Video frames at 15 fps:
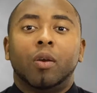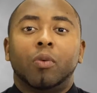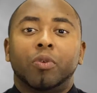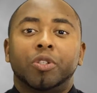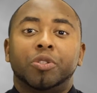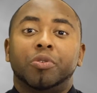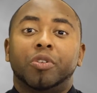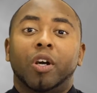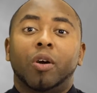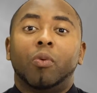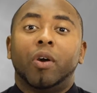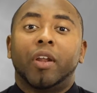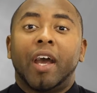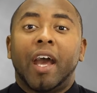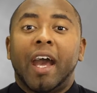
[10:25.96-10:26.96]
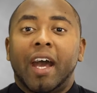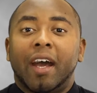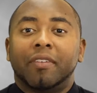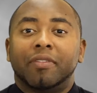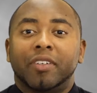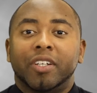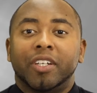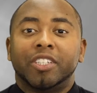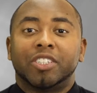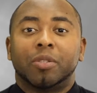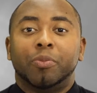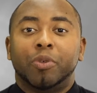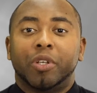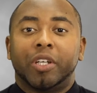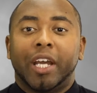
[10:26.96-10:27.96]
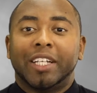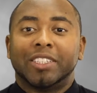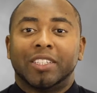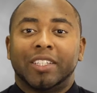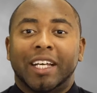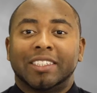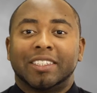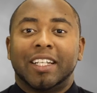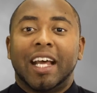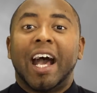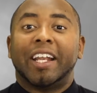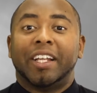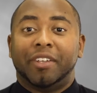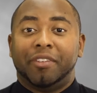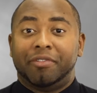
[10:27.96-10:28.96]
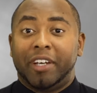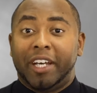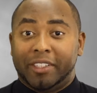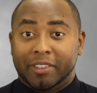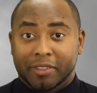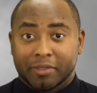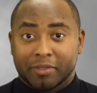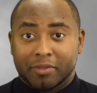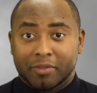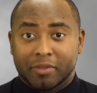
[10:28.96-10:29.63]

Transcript: What you don't want to have is communication that's not effective.